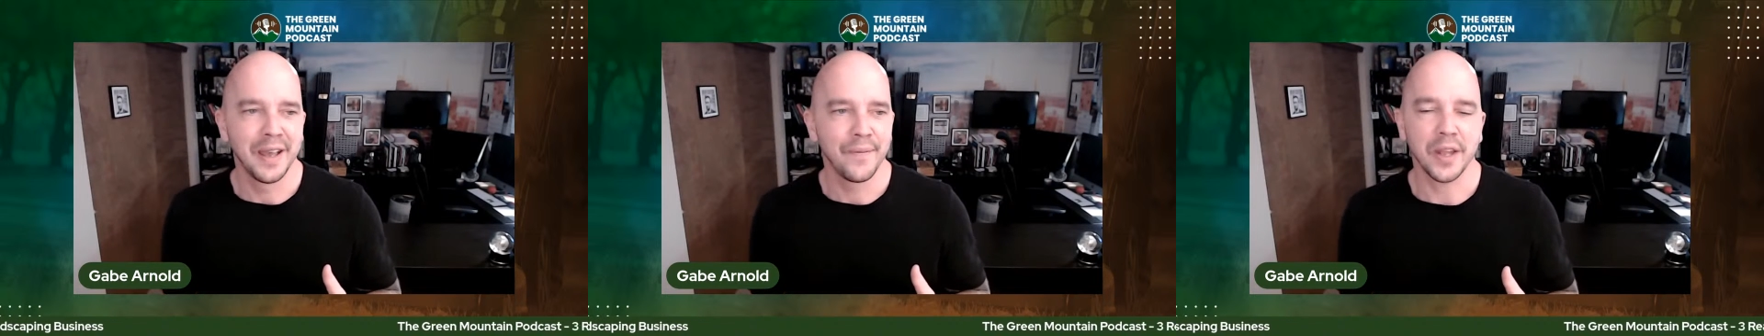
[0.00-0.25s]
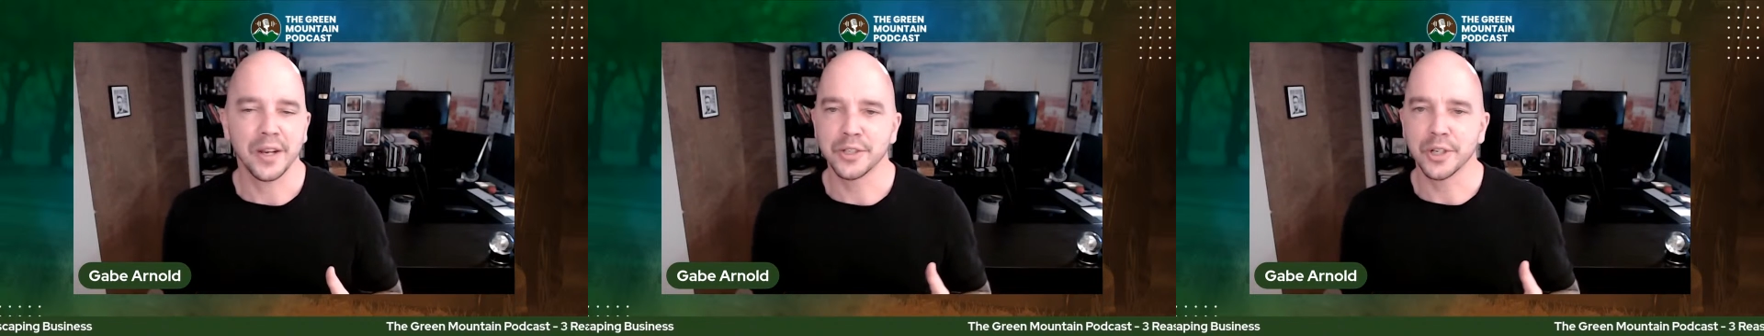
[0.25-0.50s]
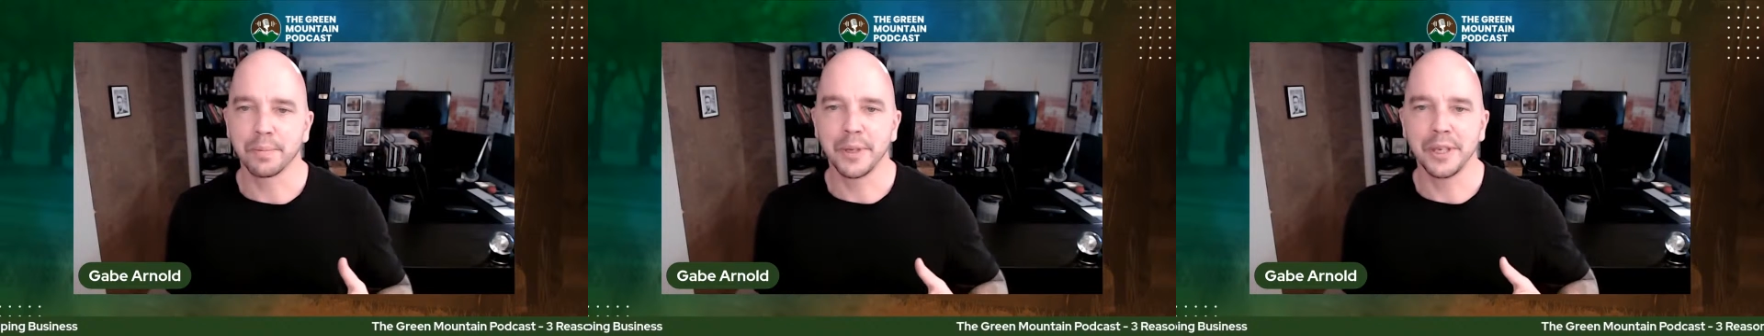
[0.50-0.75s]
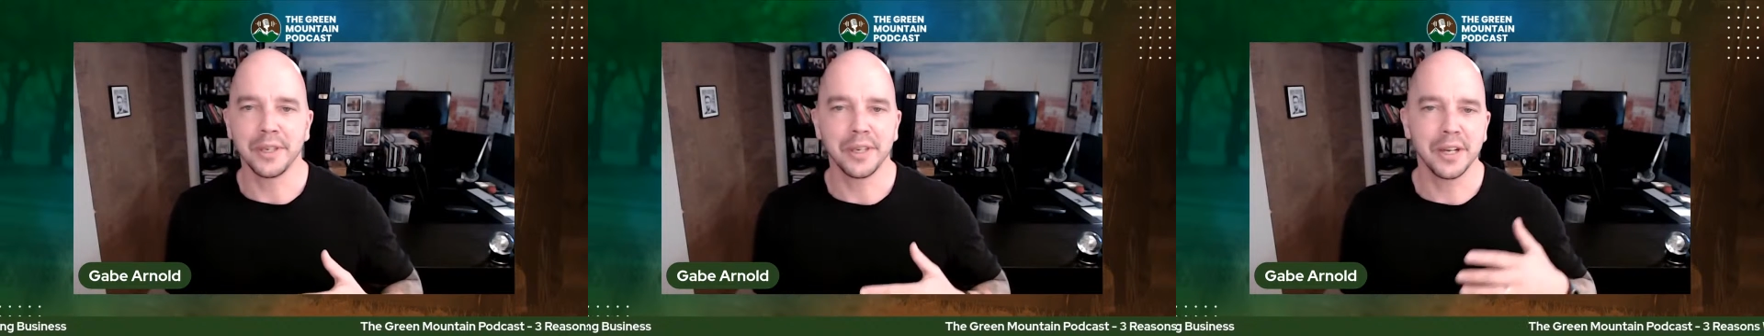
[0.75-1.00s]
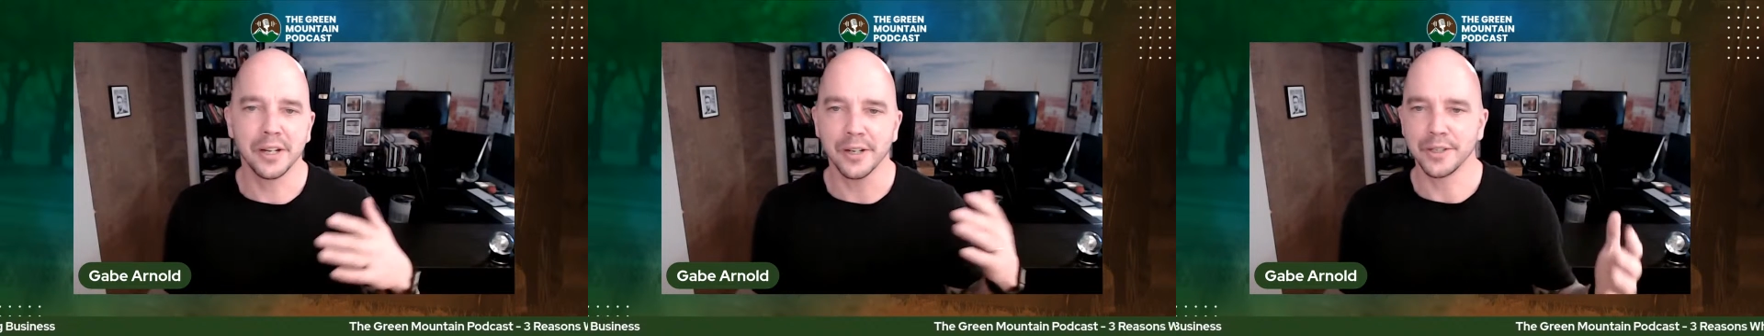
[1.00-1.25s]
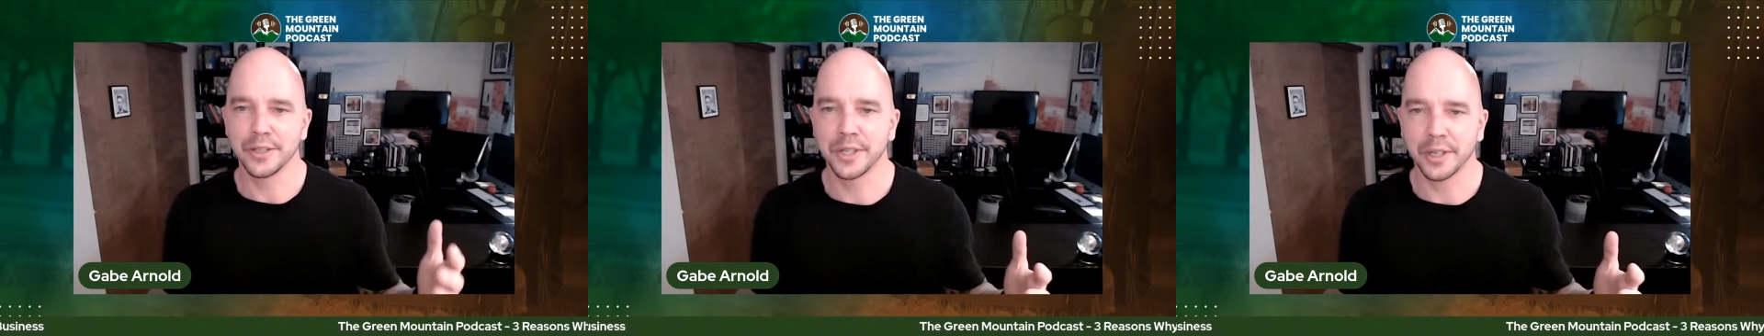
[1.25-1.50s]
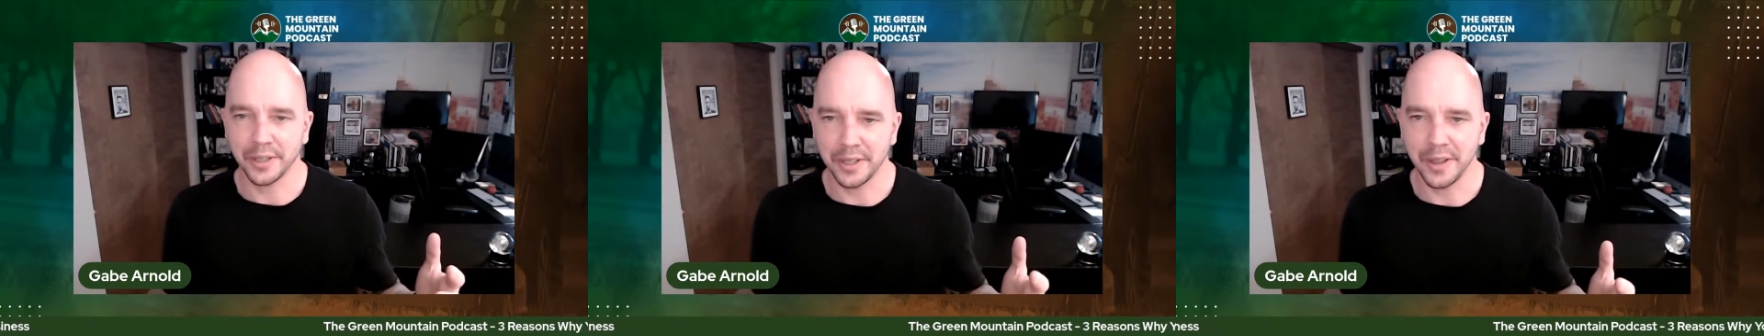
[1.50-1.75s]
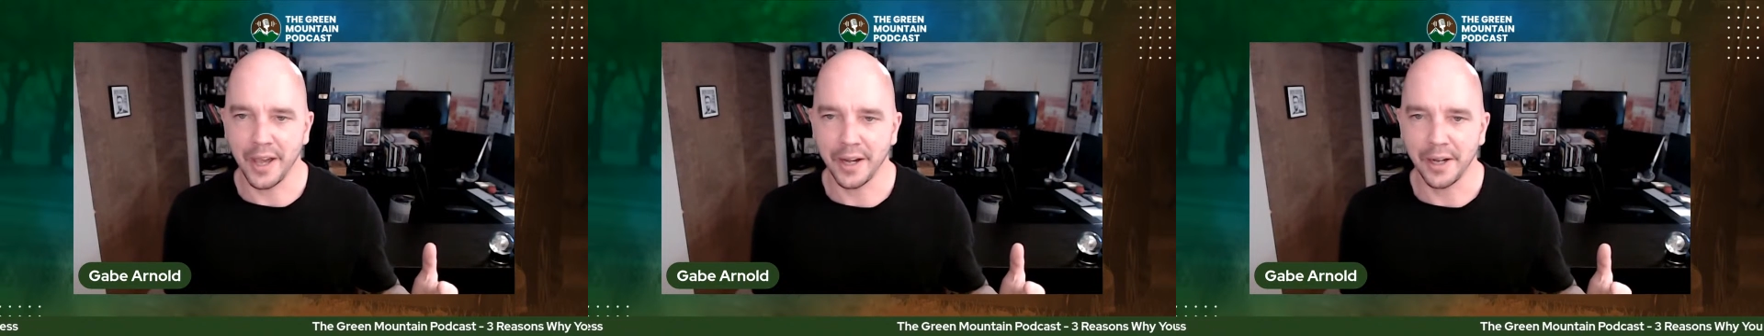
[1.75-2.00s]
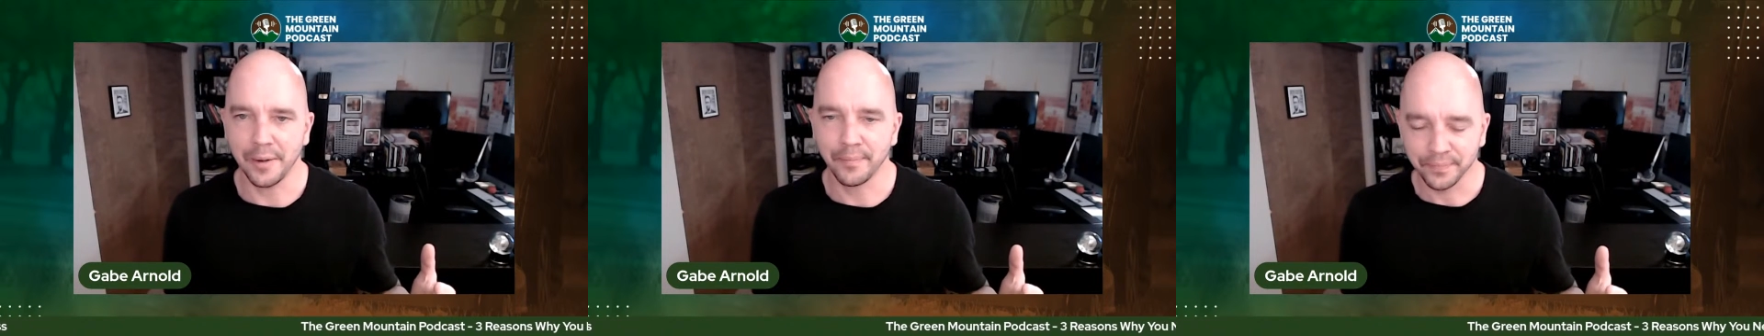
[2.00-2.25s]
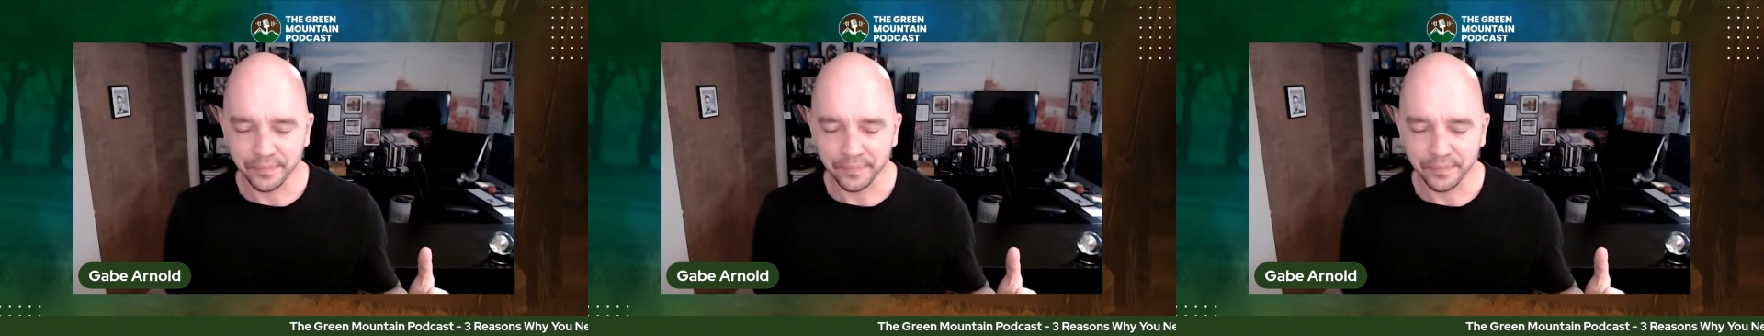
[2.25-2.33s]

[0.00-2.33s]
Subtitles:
and it took me years to clean that up.